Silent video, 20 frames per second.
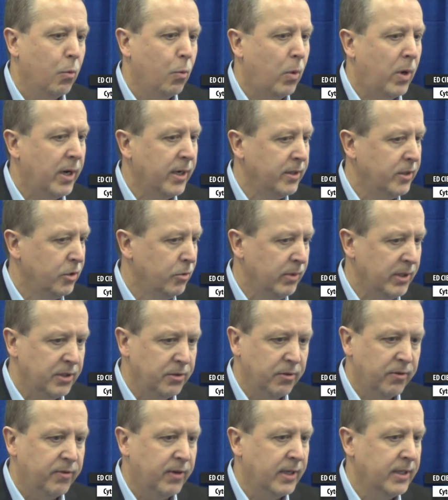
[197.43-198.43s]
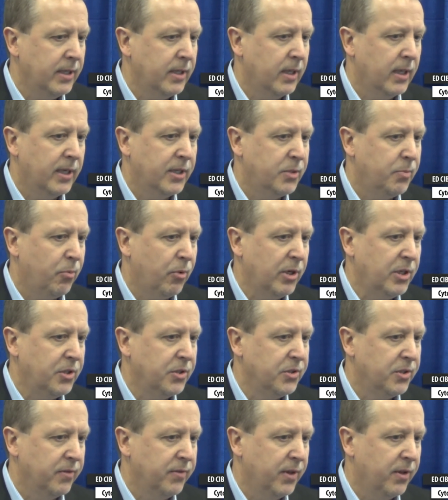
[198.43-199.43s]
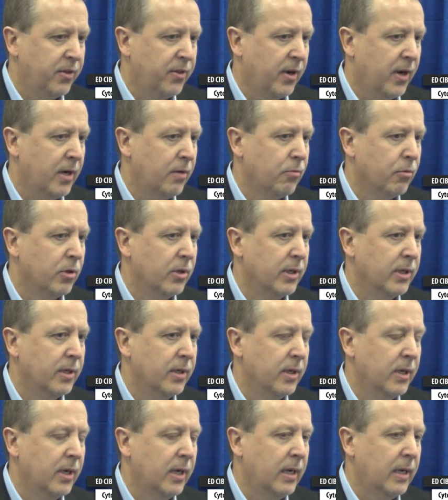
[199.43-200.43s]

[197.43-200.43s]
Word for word: Why do we do fine needle aspirations of the thyroid?